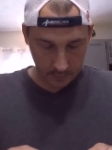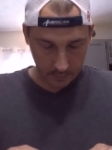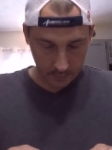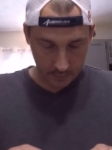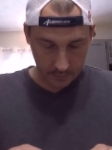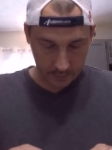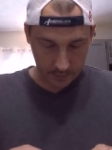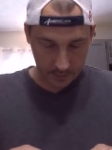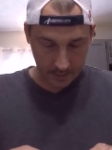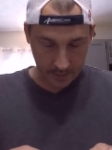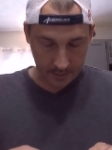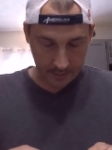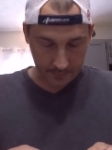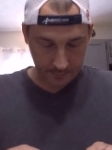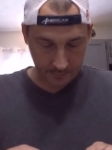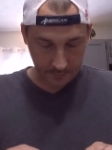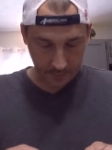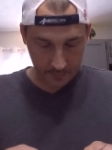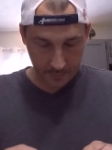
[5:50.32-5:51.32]
Looks like a
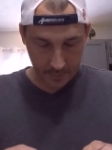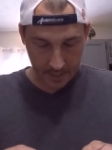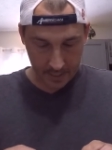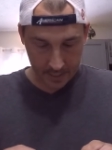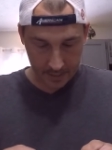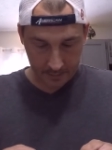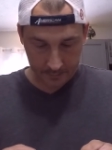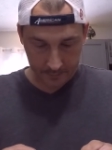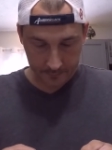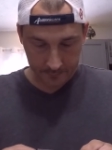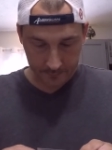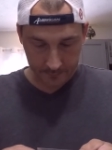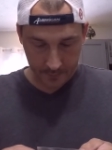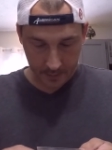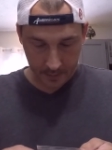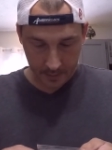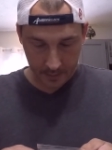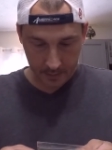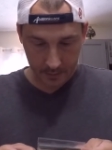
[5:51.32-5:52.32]
three pack of,
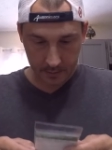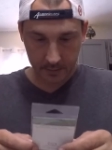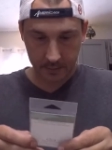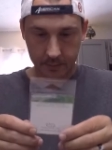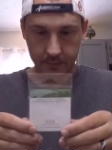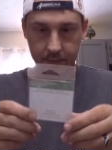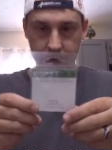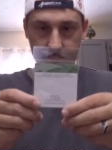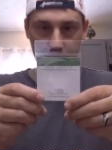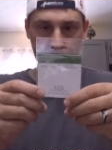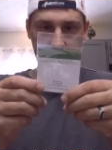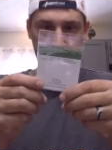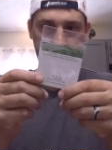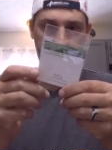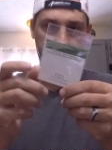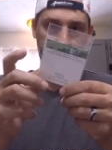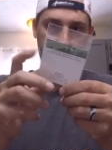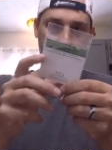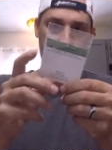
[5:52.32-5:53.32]
uh, let's
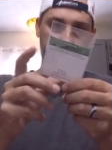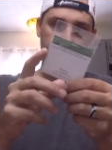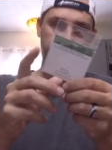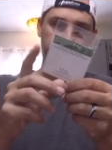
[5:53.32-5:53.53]
see,